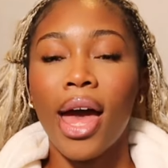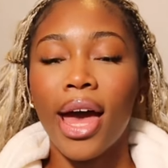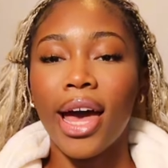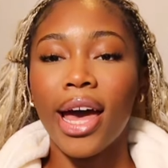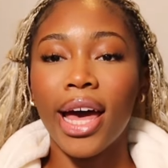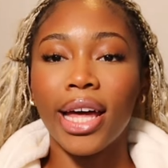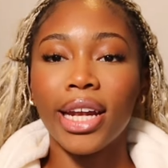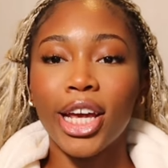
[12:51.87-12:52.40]

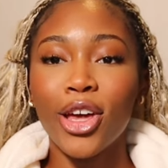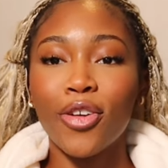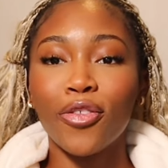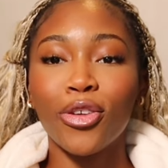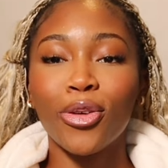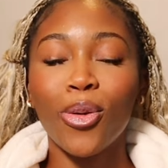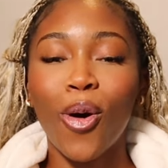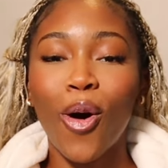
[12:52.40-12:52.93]
And
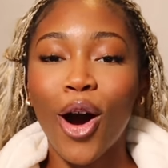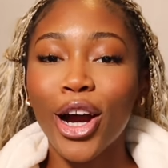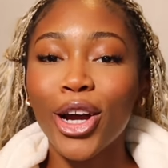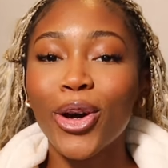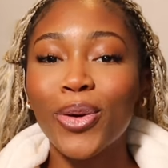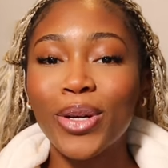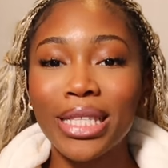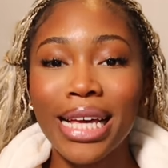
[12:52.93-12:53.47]
if you
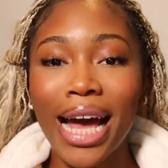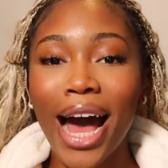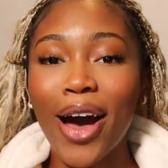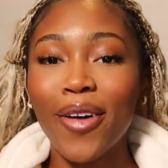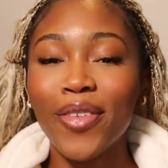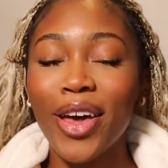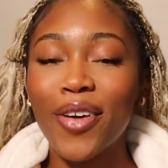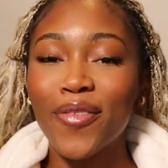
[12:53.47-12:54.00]
are going to
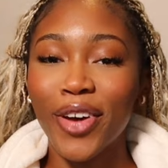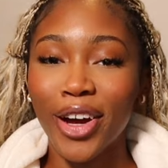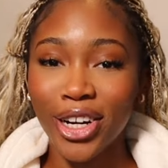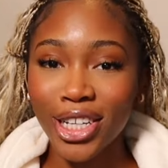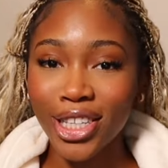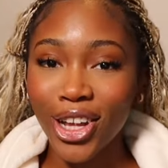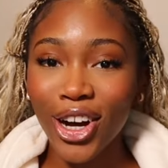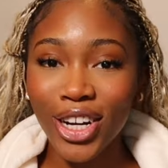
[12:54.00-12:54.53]
have a
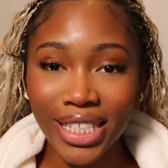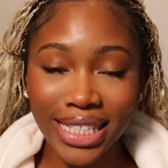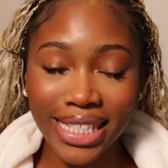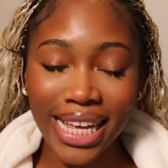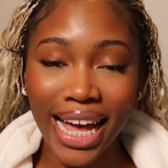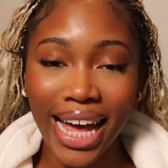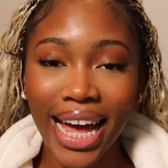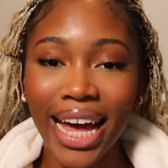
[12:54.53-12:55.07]
very long
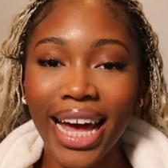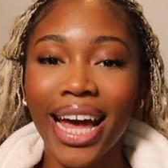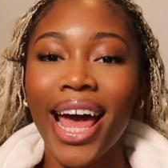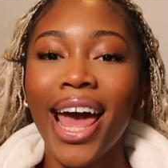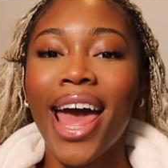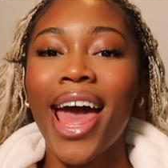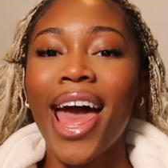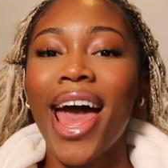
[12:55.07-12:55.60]

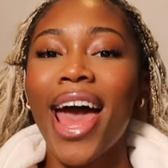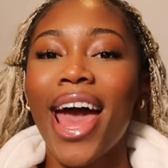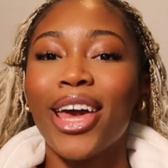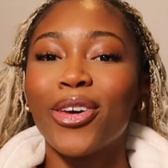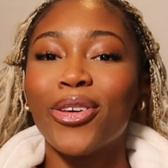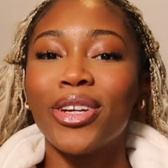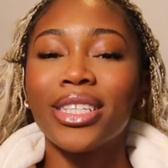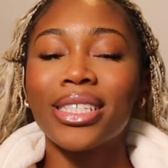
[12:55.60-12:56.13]
day
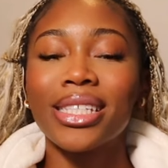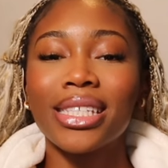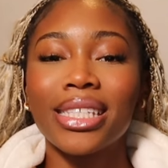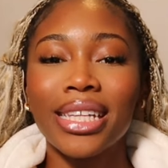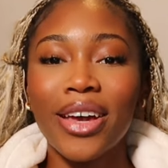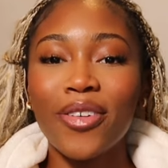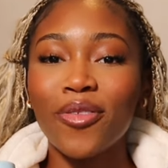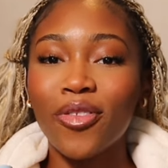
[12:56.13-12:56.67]
and you need to
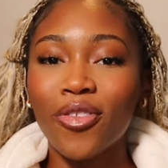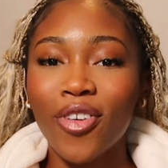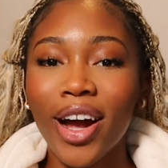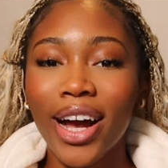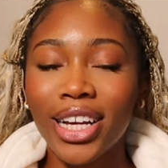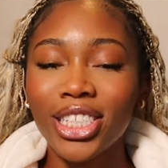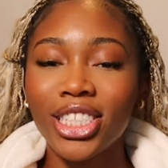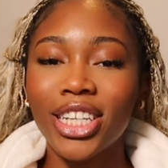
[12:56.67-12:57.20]
stay
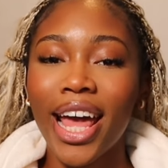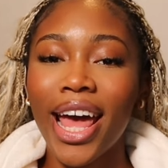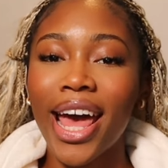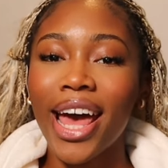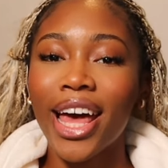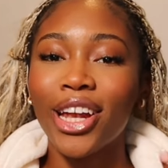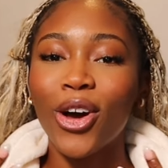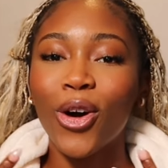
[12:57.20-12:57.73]
fresh
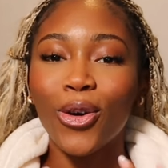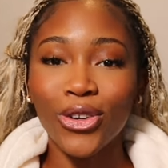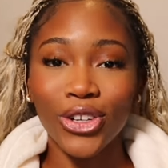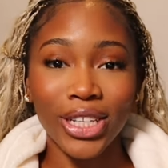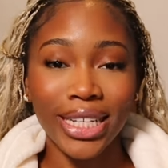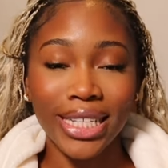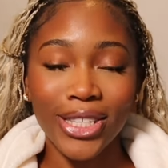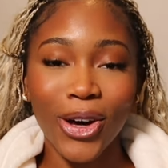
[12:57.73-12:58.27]
and
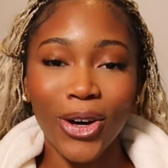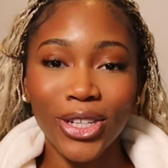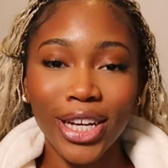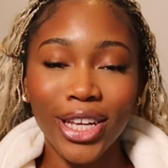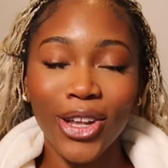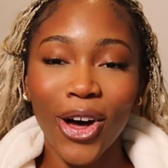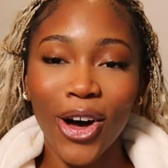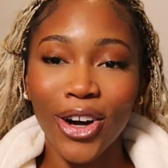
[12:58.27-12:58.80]
odorless all
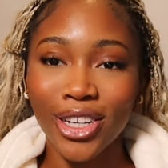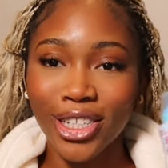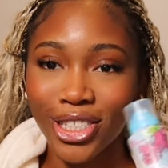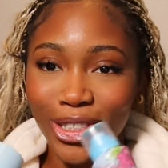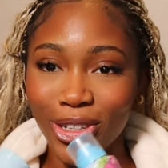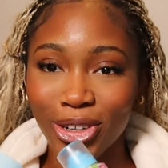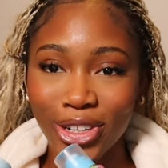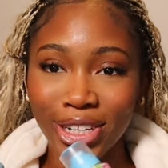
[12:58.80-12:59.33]
day long,
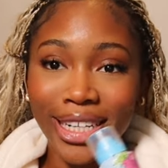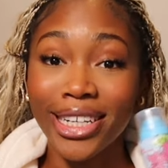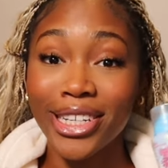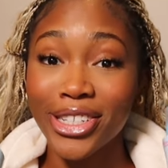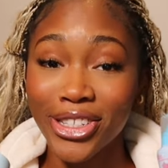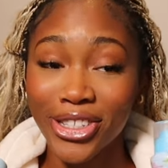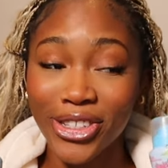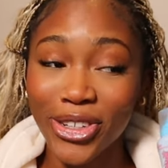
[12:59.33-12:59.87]
deodorant
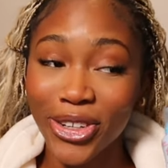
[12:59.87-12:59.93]
is